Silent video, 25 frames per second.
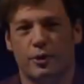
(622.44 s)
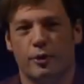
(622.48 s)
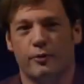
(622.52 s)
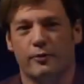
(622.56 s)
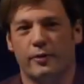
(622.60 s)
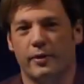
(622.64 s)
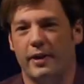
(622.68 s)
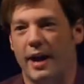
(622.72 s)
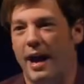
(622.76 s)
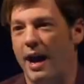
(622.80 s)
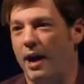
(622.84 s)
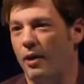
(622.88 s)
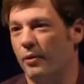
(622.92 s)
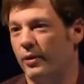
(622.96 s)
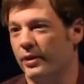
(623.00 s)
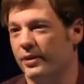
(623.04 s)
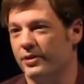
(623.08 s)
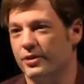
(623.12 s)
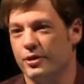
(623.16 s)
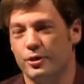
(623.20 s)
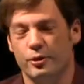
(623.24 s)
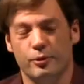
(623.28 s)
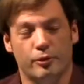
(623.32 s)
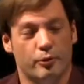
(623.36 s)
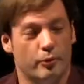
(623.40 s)
a server now
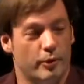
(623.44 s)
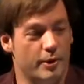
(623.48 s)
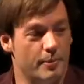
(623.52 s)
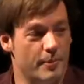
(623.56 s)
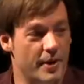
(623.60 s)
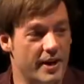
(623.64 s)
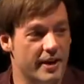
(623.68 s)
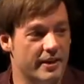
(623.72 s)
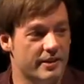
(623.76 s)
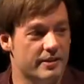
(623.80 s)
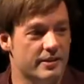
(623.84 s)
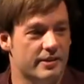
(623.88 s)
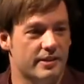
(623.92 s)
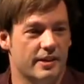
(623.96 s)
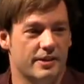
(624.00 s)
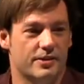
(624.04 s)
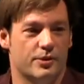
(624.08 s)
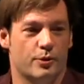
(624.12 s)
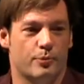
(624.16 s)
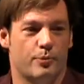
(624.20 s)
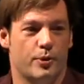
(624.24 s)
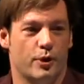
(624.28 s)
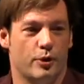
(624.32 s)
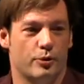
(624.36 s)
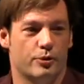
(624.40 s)
in two, three minutes
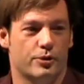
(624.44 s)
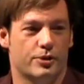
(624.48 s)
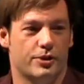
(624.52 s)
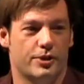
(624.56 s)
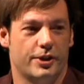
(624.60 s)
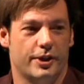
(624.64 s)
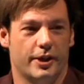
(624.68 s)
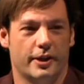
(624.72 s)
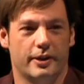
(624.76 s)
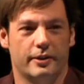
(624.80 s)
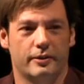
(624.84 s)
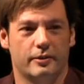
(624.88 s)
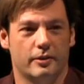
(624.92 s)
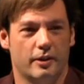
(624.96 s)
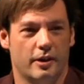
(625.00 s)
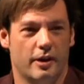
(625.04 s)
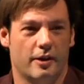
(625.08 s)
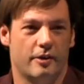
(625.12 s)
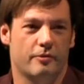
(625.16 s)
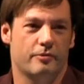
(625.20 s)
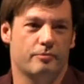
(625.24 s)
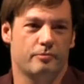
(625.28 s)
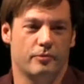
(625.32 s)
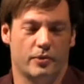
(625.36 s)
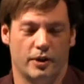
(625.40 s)
as opposed to,
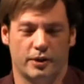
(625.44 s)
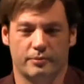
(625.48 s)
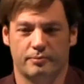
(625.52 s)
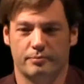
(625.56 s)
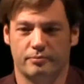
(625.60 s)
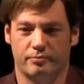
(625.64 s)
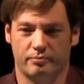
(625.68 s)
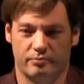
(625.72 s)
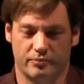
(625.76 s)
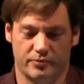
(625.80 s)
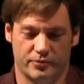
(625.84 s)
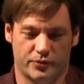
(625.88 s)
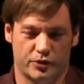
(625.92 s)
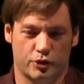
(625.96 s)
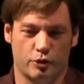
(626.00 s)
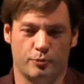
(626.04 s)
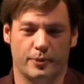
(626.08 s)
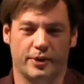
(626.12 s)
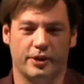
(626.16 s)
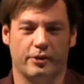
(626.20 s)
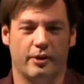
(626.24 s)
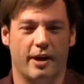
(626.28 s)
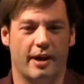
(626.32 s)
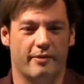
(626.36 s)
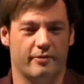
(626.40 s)
uh, uh
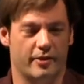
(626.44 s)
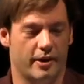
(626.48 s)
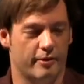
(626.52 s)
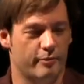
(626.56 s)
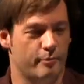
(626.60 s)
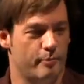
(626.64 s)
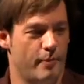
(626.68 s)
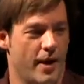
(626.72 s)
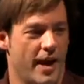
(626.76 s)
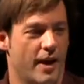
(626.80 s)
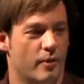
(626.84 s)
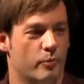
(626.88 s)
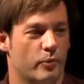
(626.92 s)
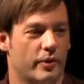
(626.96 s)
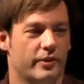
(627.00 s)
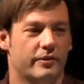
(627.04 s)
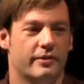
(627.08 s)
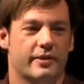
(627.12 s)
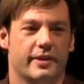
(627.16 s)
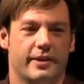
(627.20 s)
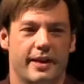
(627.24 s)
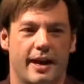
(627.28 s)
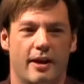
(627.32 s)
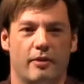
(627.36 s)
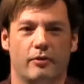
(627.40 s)
assuming you have enough
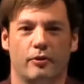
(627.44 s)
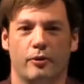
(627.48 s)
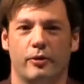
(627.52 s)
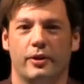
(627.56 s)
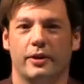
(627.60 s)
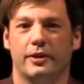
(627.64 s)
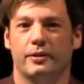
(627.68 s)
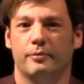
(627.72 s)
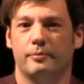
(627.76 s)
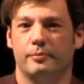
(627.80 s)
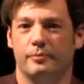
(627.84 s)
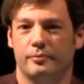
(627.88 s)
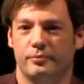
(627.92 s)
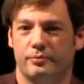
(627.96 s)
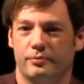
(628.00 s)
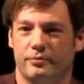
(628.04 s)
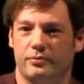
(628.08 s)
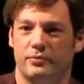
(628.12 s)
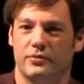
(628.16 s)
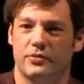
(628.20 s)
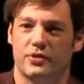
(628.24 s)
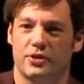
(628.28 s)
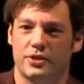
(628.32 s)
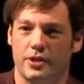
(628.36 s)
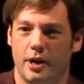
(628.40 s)
bandwidth to download a
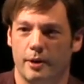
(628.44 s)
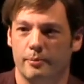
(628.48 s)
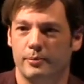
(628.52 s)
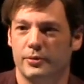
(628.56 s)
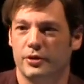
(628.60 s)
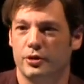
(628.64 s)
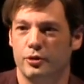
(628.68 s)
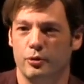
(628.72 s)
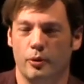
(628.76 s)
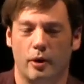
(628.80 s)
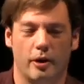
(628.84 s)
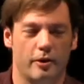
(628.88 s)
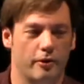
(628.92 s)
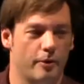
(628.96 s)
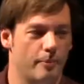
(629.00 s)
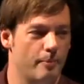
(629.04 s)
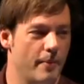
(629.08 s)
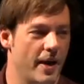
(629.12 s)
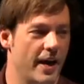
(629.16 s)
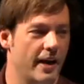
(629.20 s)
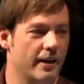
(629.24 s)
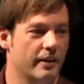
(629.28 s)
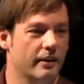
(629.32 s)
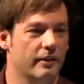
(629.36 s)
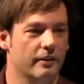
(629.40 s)
sub 200
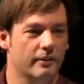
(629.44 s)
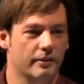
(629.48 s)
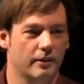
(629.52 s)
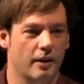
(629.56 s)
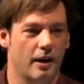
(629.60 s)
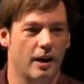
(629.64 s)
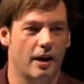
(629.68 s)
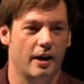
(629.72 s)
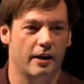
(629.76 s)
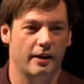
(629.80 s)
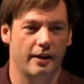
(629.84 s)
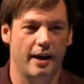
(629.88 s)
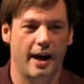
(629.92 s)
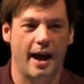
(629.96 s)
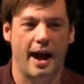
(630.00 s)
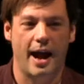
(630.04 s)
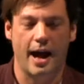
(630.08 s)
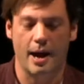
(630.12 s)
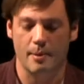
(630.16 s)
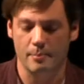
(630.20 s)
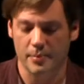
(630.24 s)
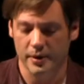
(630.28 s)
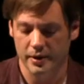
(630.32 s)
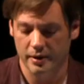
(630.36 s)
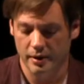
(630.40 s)
meg uh,
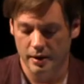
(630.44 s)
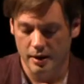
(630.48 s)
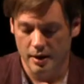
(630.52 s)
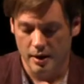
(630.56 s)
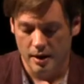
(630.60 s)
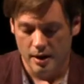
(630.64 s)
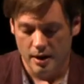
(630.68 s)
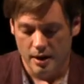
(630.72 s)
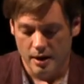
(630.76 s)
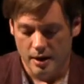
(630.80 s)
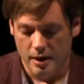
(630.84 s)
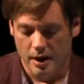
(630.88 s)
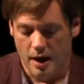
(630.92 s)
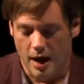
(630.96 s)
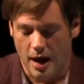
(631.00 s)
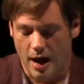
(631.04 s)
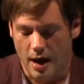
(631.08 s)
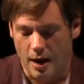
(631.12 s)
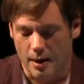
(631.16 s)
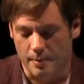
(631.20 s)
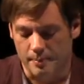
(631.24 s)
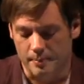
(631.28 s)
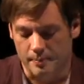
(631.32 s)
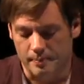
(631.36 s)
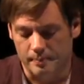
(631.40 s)
app.
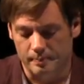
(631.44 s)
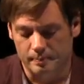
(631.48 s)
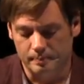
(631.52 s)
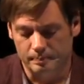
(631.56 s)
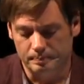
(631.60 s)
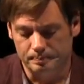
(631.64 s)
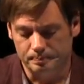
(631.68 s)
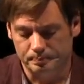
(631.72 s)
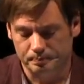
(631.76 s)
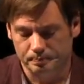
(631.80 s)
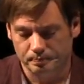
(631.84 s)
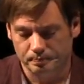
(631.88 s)
Um,